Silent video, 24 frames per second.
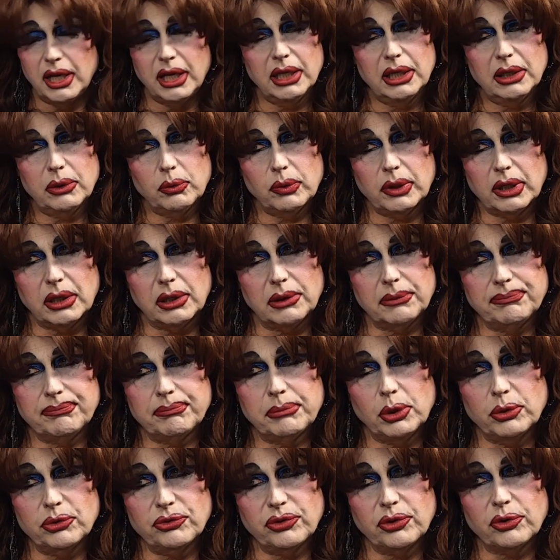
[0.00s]
Well,
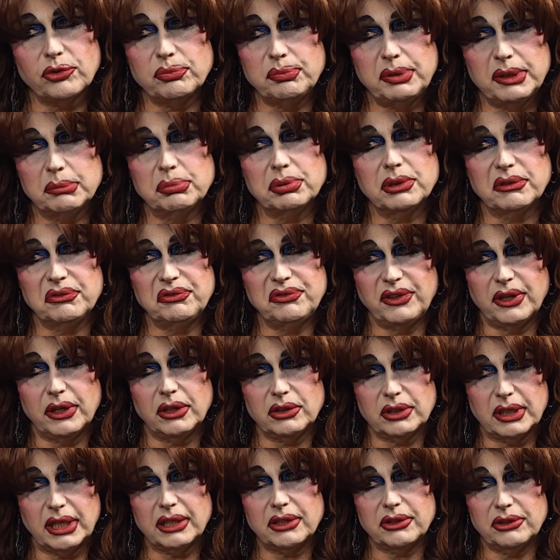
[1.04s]
most of those people have felt
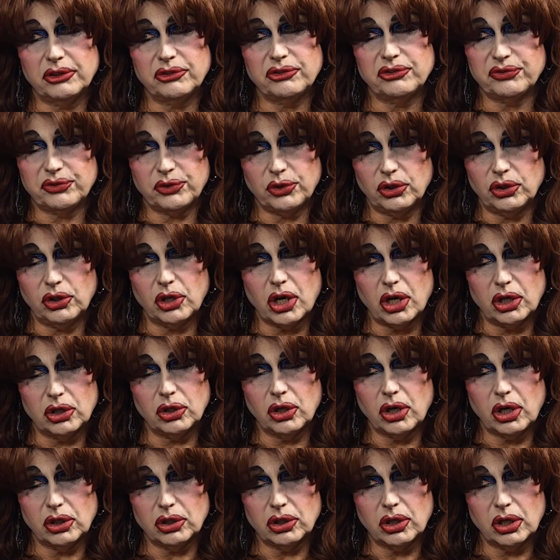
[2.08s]
like this for a long,
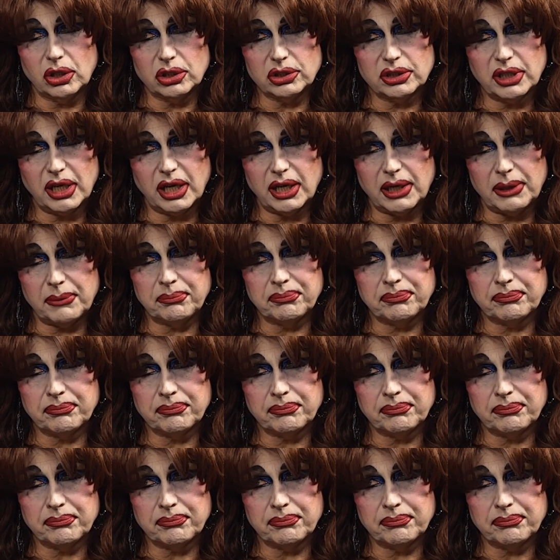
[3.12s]
long, long time.